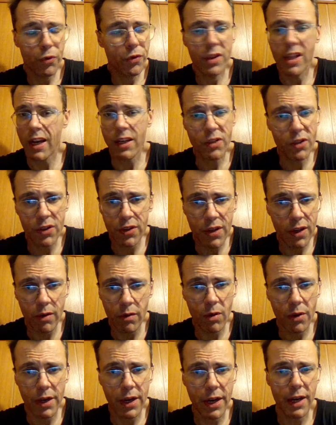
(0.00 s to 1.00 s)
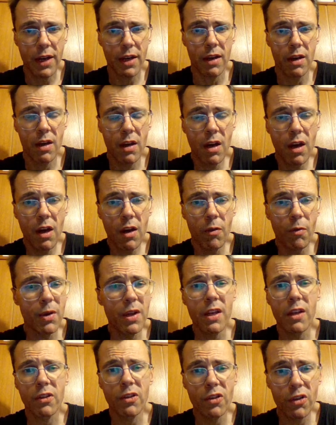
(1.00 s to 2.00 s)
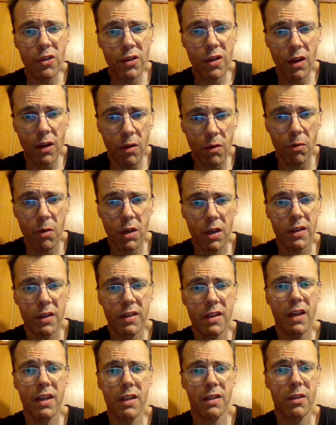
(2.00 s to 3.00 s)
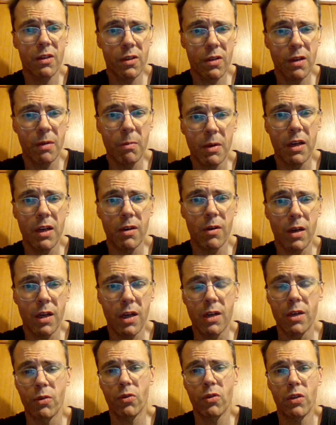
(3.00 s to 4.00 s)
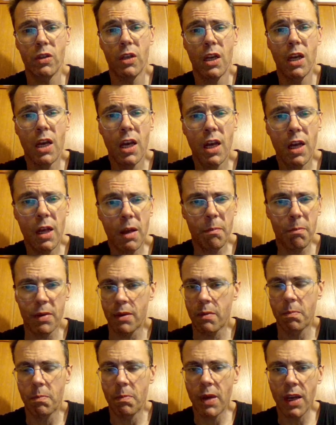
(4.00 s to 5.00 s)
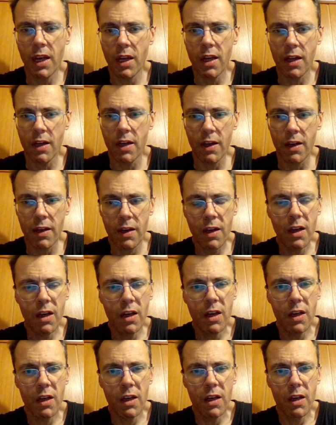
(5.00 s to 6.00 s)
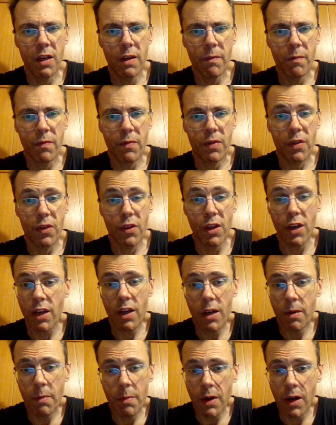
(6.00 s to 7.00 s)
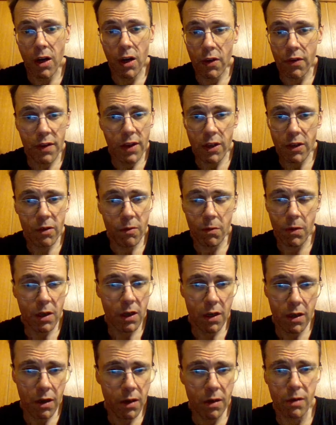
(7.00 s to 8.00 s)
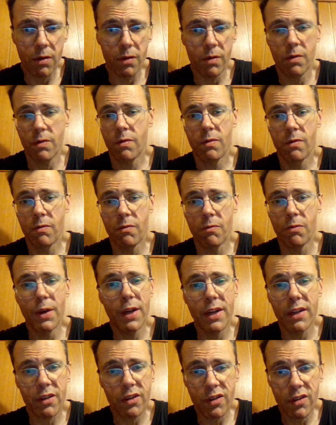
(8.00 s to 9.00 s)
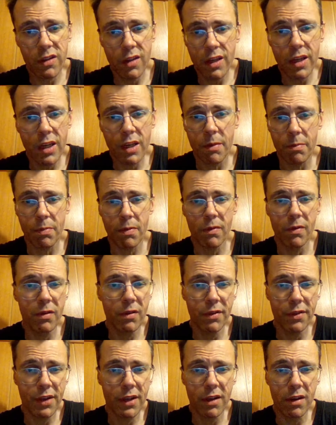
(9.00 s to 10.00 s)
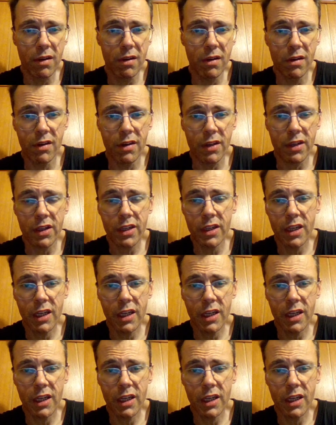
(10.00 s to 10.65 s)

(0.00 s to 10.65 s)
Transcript: That's still okay. We can still work that somehow out. But man, taking him out doesn't want to go. Want to sleep all day long.